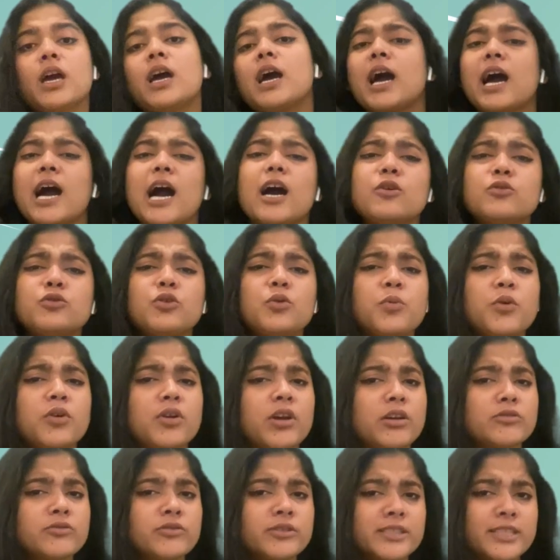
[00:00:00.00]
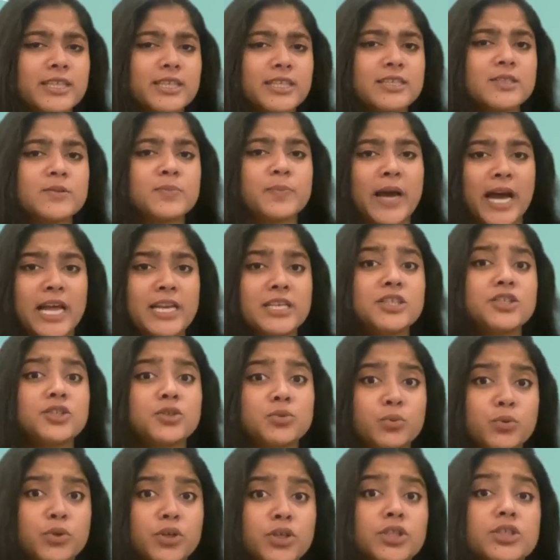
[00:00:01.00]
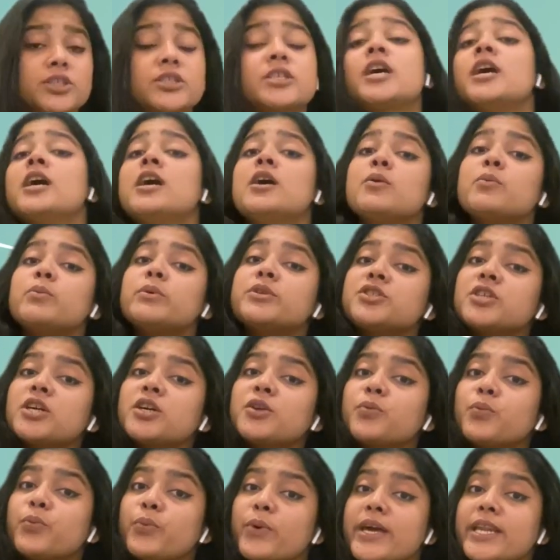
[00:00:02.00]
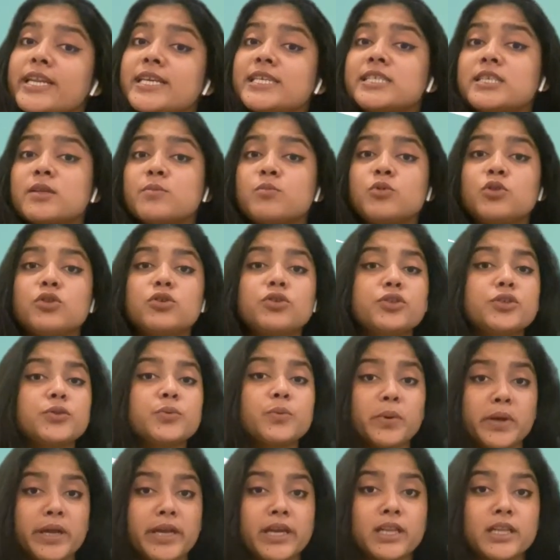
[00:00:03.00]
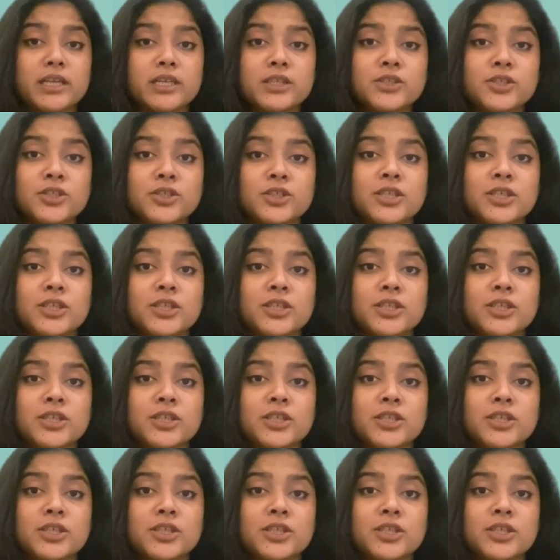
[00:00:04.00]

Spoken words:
how to pronounce these Spanish words which are very similar to English.